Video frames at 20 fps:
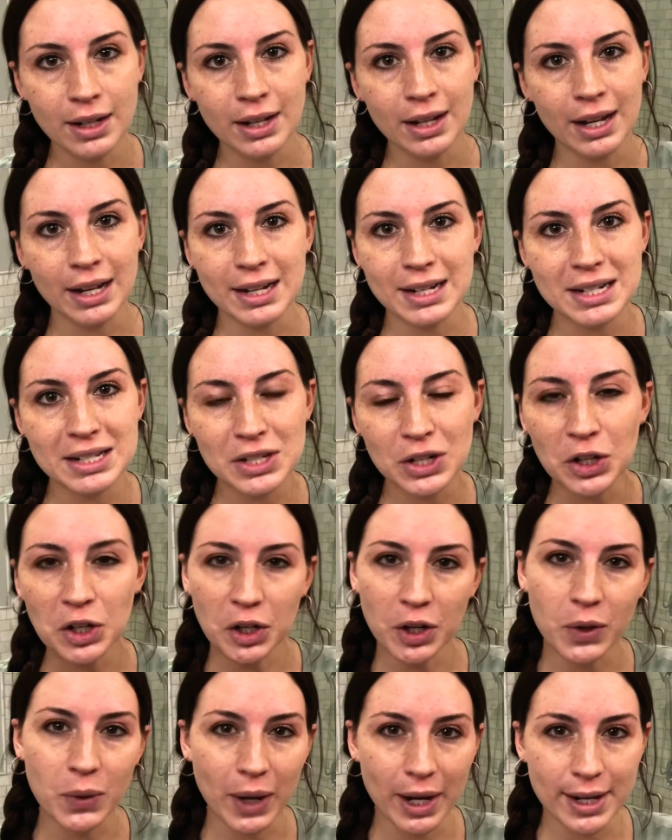And it doesn't hurt
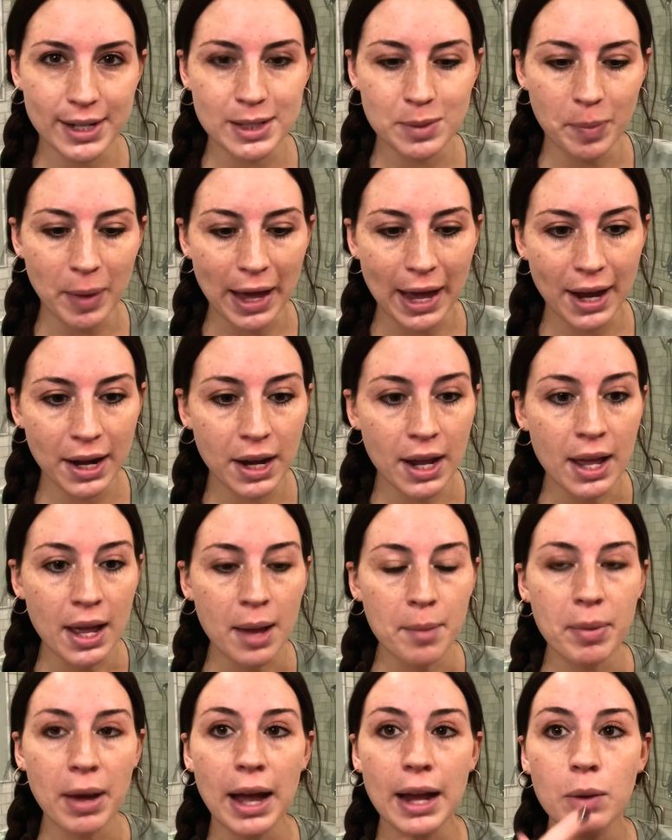quite as bad,
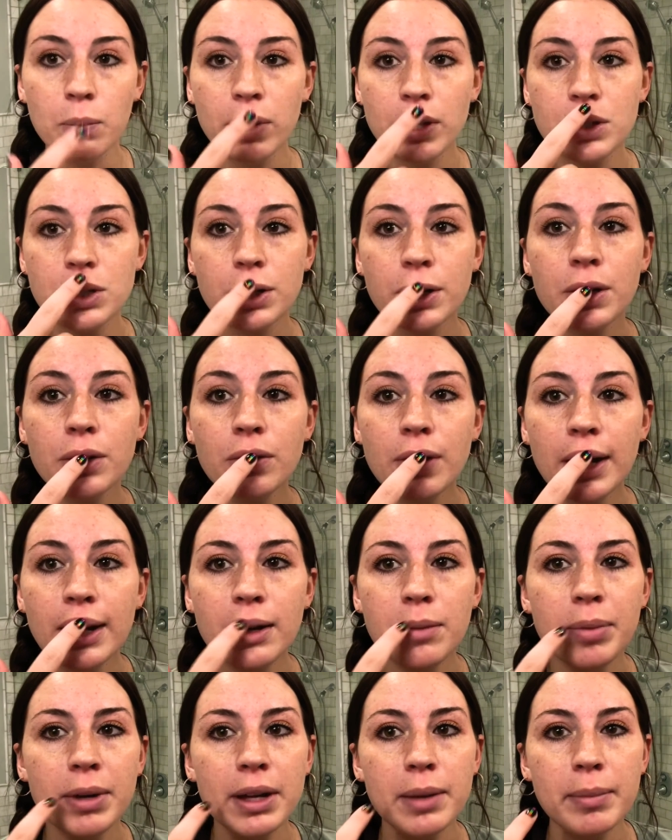but I will turn red,
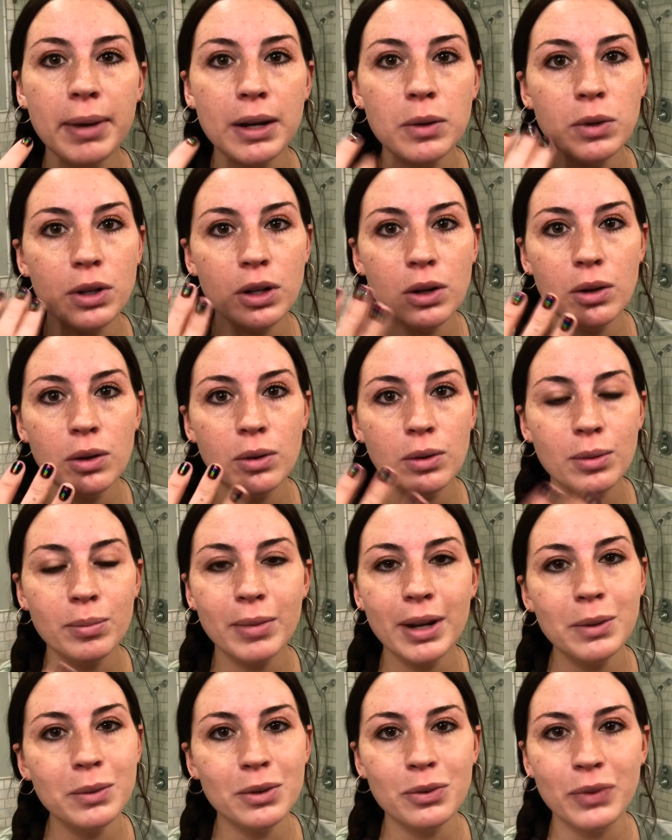but mine
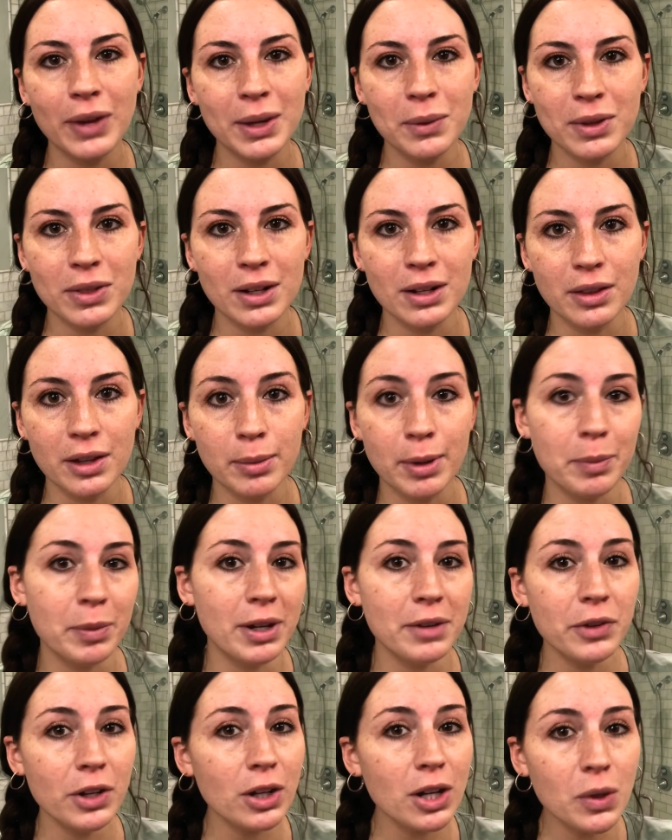will fade within a little bit. But if
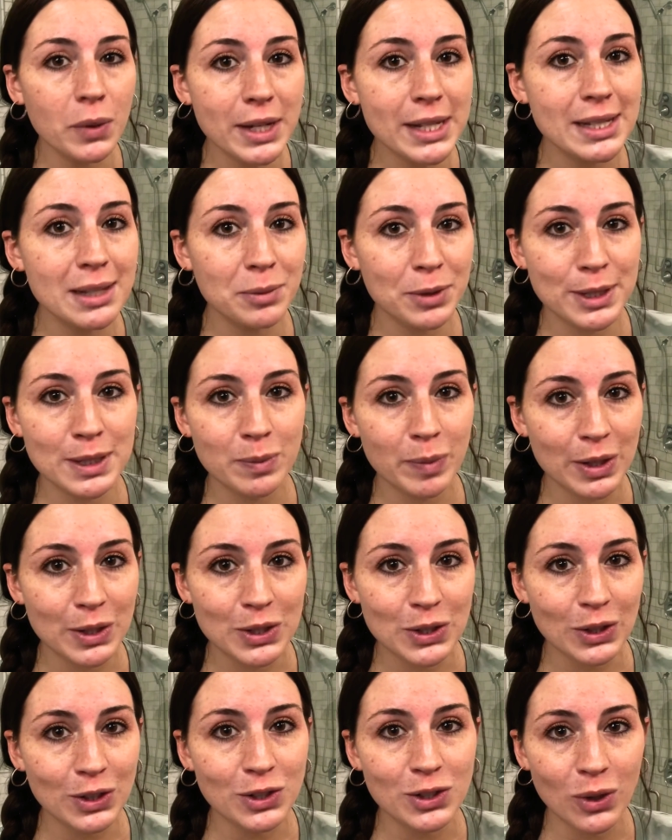you're going somewhere
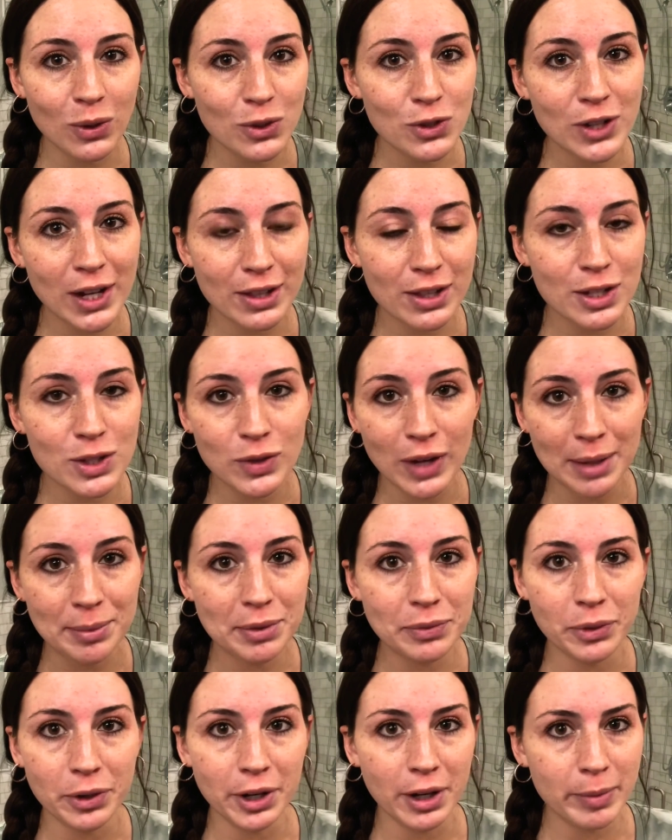special, don't try this right
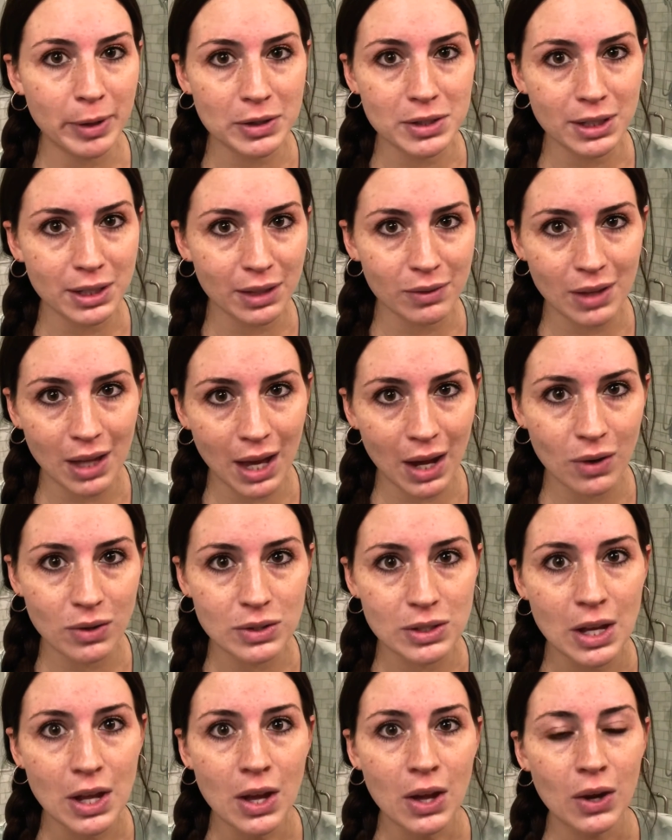before you're about to leave the house
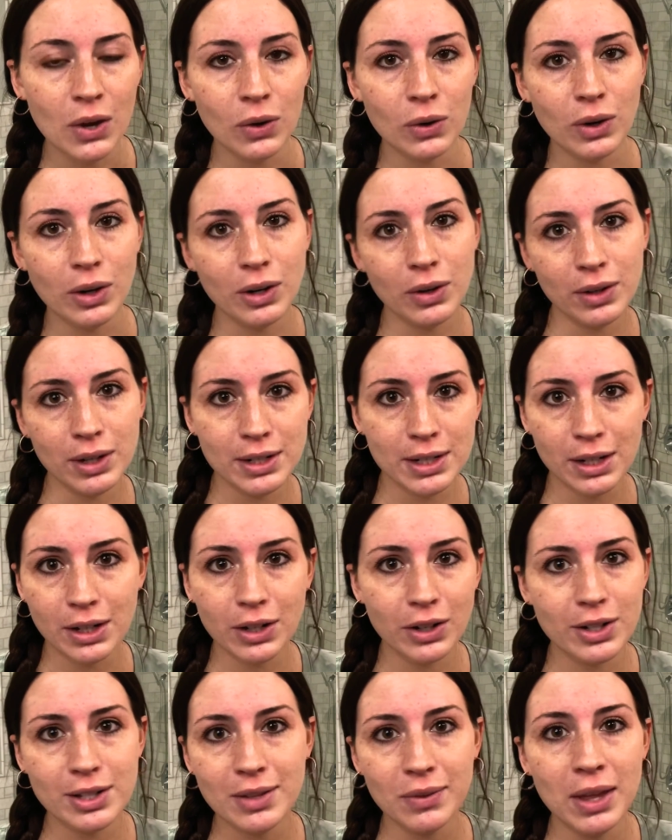or go to dinner or
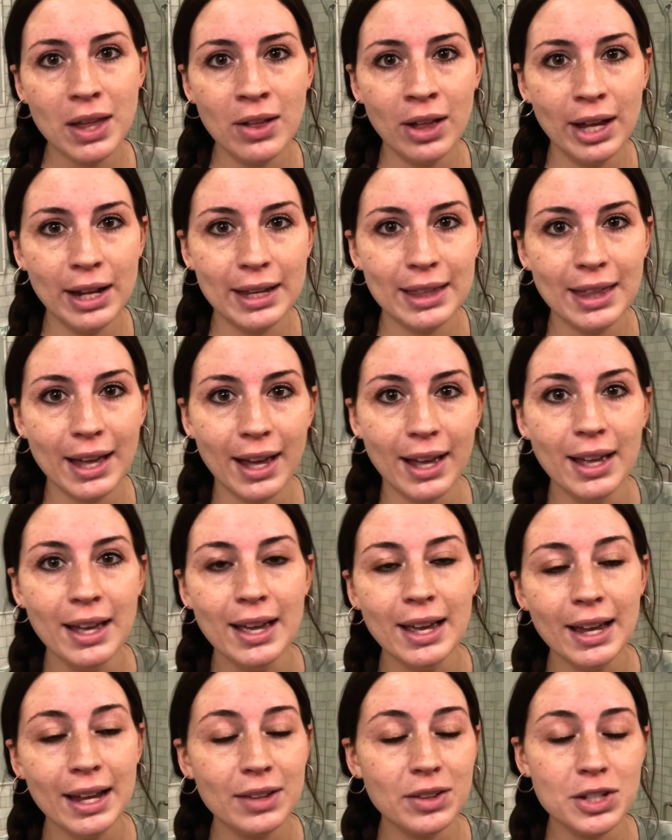something like that,
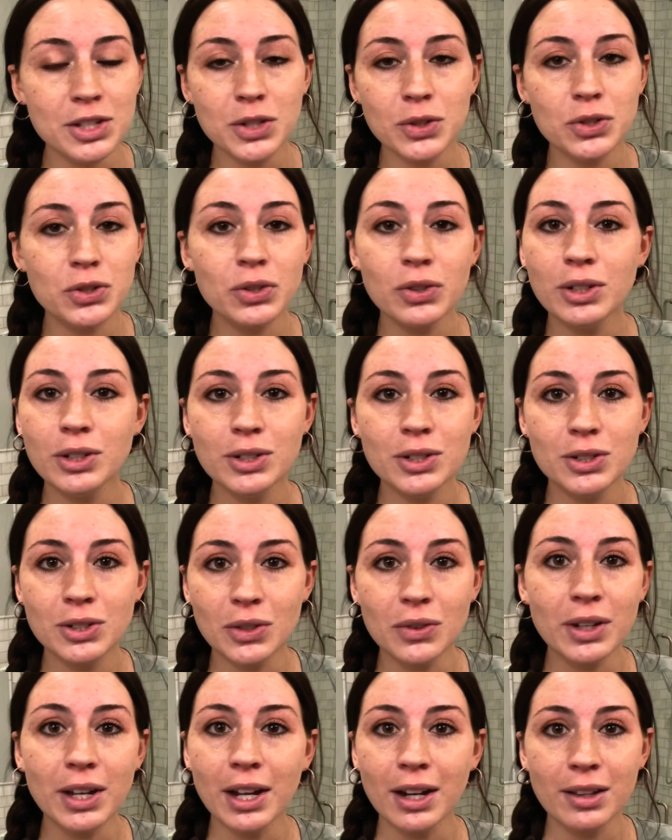unless you truly just
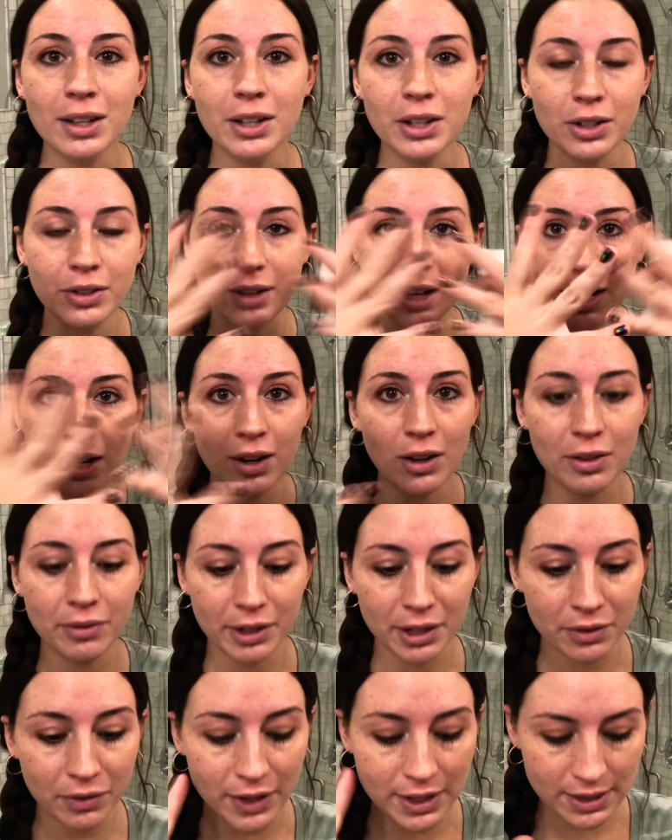don't care that you're red all over your
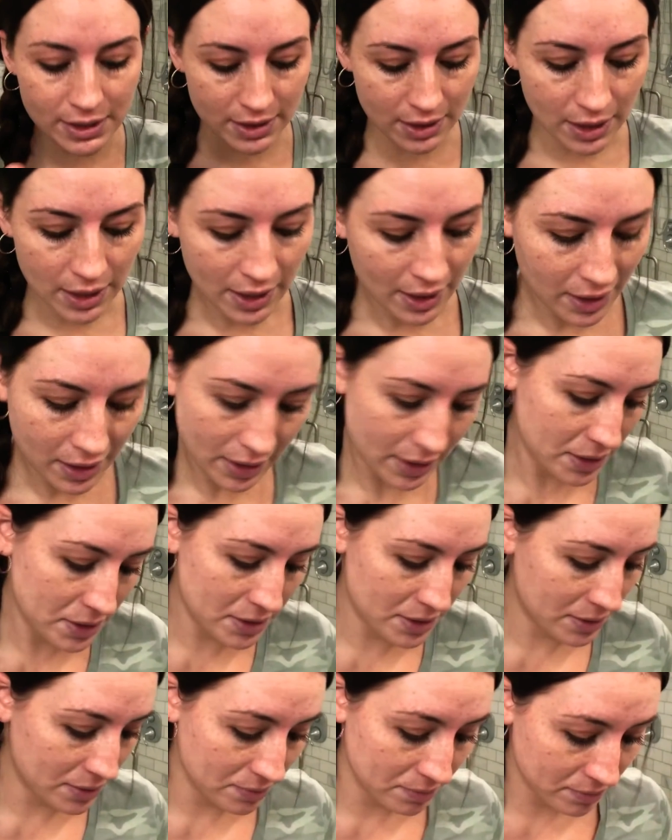face, because
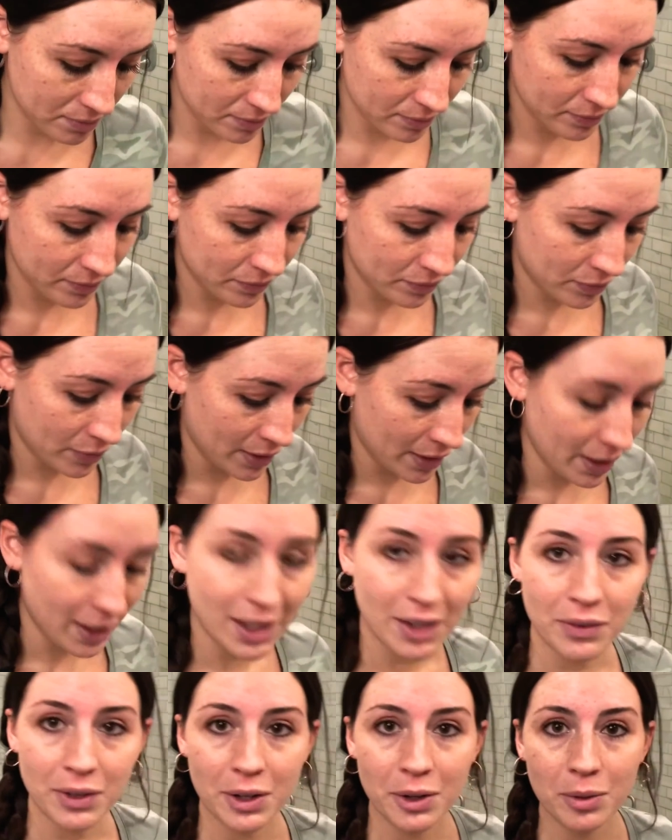
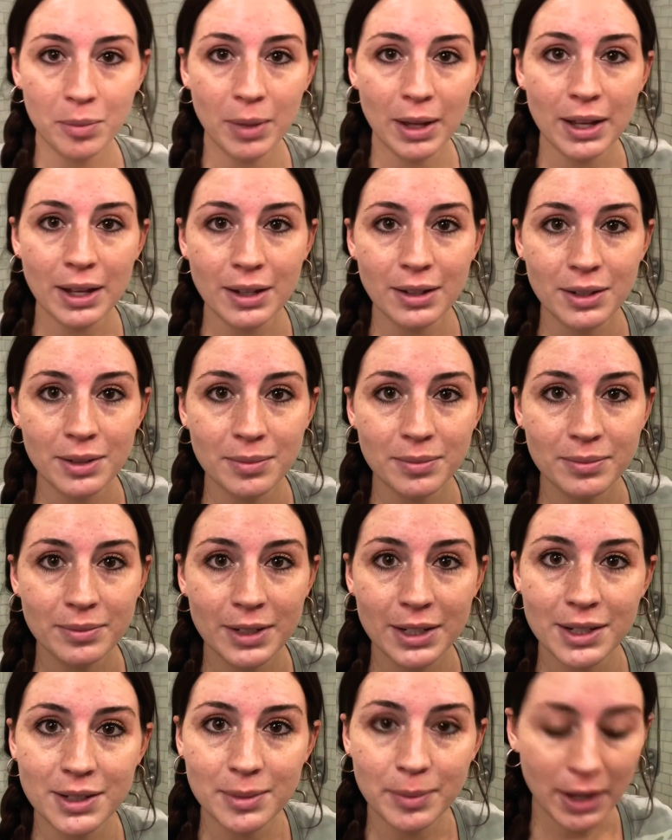if you don't mind, it
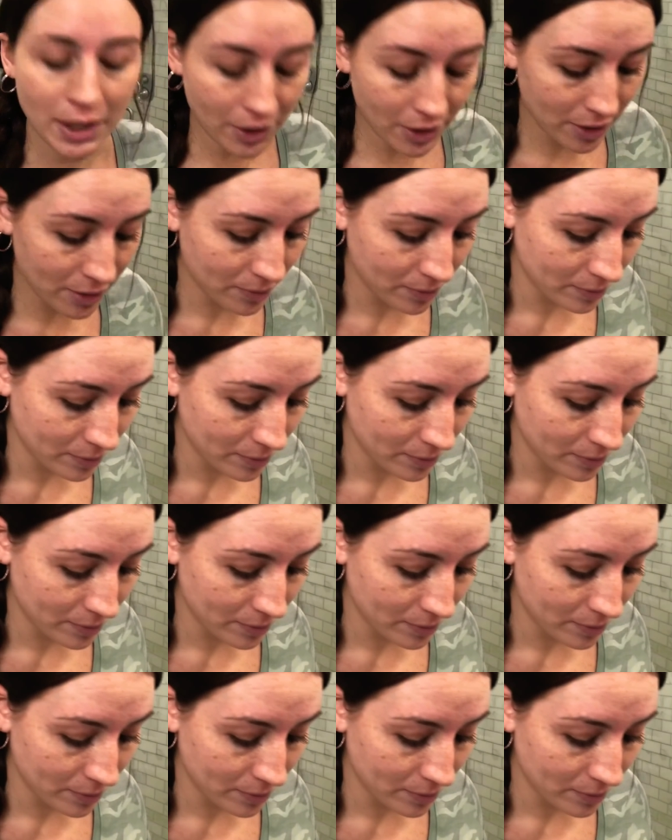doesn't matter.